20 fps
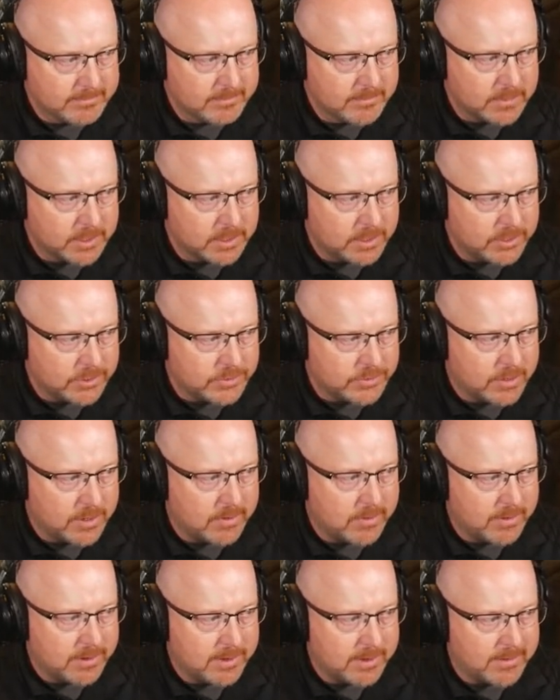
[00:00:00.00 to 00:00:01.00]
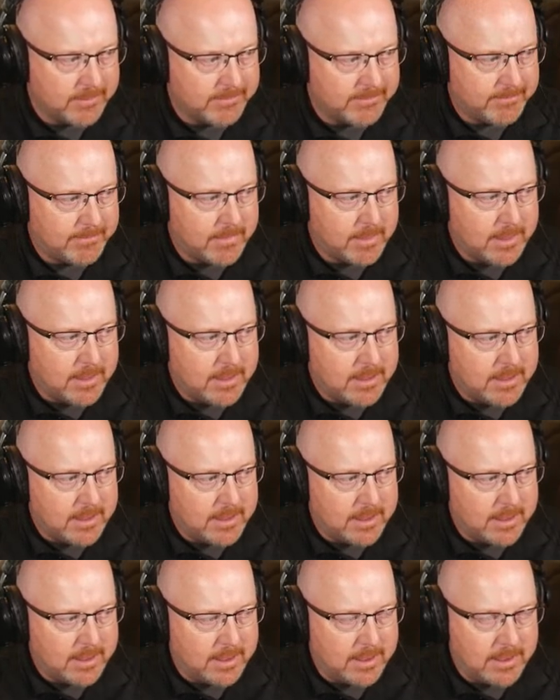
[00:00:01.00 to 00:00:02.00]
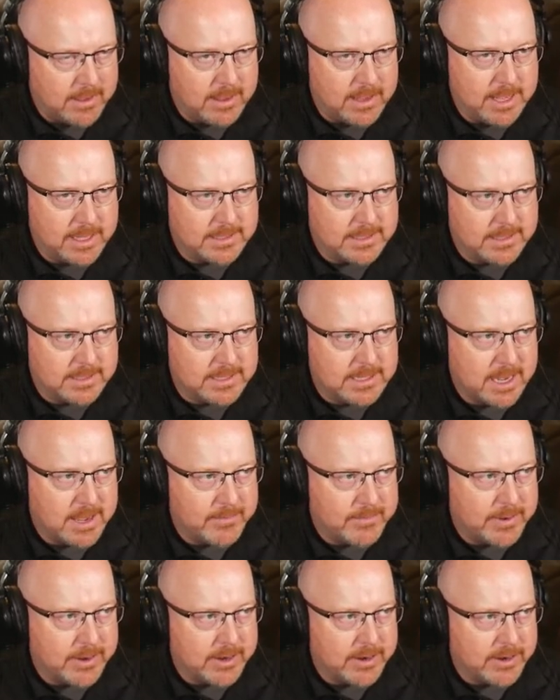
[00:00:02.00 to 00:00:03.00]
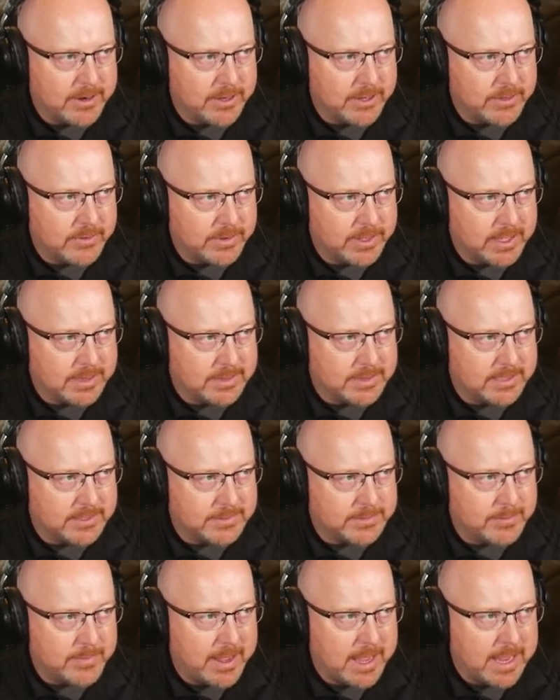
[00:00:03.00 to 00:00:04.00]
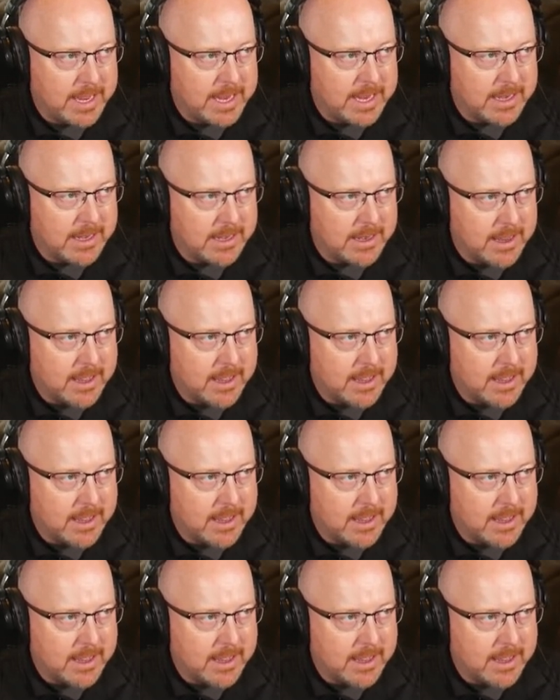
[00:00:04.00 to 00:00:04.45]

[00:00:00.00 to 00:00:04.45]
controller at the top here, you'll get this pane.